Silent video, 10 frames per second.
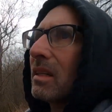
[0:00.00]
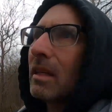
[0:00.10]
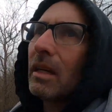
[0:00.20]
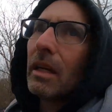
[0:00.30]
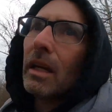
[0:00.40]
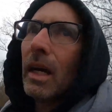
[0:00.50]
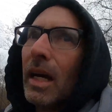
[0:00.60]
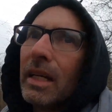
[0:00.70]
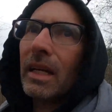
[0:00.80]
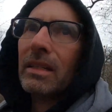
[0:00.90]
and
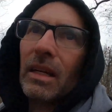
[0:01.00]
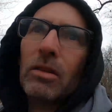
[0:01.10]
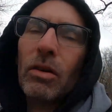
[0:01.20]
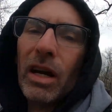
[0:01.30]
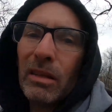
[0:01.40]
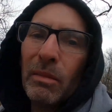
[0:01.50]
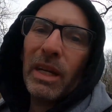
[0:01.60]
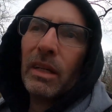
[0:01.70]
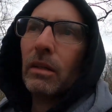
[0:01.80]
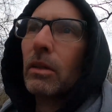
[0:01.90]
I guess they tried to
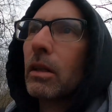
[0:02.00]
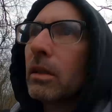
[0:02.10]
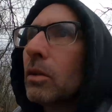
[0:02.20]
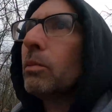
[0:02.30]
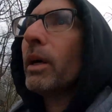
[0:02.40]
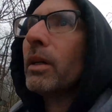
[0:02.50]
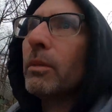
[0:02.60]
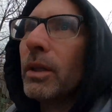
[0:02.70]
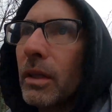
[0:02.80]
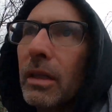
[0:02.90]
make it look a little better,
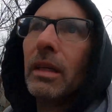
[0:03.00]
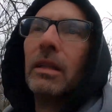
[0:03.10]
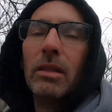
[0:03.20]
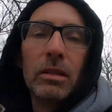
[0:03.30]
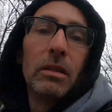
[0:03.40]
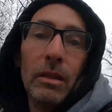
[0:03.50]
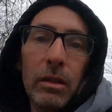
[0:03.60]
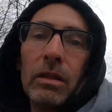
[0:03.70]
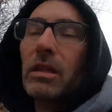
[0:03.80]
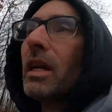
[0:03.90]
but it
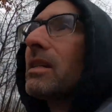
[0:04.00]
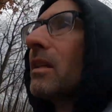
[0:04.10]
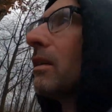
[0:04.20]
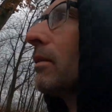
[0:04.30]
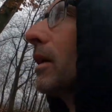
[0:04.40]
looks desolate,